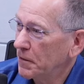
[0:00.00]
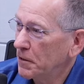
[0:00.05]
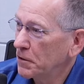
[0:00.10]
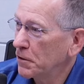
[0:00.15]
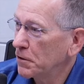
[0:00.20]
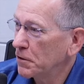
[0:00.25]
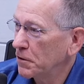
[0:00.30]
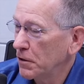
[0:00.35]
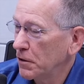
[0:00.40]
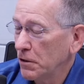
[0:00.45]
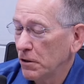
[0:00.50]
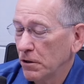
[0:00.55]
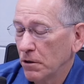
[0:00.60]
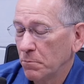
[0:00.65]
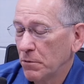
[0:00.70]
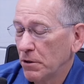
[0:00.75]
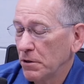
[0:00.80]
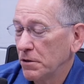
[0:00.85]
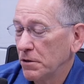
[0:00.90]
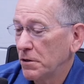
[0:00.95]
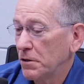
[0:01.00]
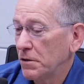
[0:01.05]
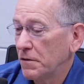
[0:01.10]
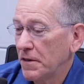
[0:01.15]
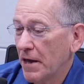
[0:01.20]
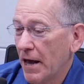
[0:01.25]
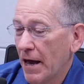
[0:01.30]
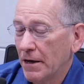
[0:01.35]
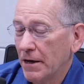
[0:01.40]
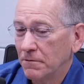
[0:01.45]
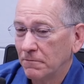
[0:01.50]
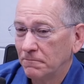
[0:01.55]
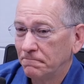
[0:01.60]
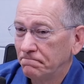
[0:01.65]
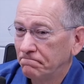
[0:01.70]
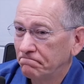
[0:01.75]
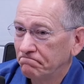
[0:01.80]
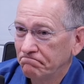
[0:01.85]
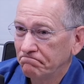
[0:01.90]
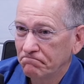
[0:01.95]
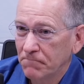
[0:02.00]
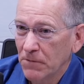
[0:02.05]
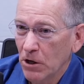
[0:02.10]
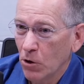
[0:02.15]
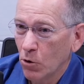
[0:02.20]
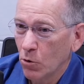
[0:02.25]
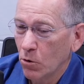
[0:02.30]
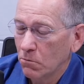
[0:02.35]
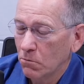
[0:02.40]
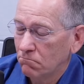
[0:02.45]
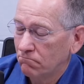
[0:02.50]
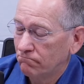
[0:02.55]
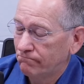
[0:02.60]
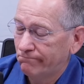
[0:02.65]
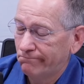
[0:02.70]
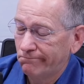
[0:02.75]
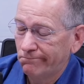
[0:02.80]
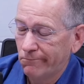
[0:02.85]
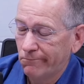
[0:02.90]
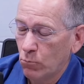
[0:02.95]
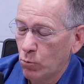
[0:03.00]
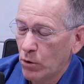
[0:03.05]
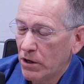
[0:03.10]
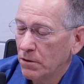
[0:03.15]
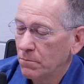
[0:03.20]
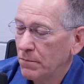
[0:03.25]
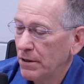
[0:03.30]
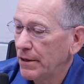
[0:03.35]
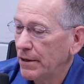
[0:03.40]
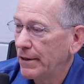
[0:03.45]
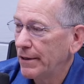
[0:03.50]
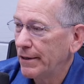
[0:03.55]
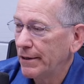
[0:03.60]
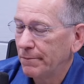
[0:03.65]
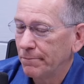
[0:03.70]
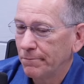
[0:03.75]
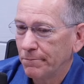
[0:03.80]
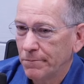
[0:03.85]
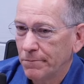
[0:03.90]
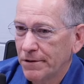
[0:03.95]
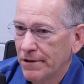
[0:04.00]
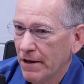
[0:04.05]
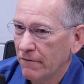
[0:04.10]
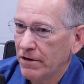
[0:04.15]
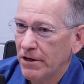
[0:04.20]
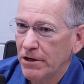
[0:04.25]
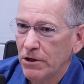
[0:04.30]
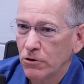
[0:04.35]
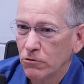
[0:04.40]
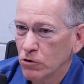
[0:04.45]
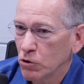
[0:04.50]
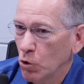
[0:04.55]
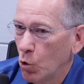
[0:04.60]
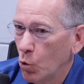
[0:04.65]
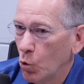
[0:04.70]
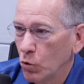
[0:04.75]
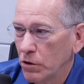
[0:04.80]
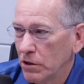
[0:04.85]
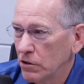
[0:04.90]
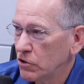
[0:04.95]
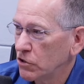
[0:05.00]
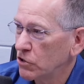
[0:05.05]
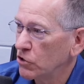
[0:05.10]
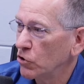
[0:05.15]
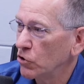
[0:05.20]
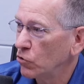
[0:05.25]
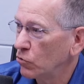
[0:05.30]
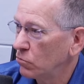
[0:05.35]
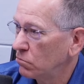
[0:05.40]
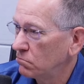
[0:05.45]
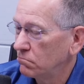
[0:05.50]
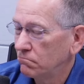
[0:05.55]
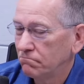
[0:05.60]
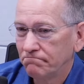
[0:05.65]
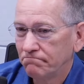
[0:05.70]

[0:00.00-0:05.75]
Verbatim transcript: And this is this is a business that, you know, we can be seventy years old and still,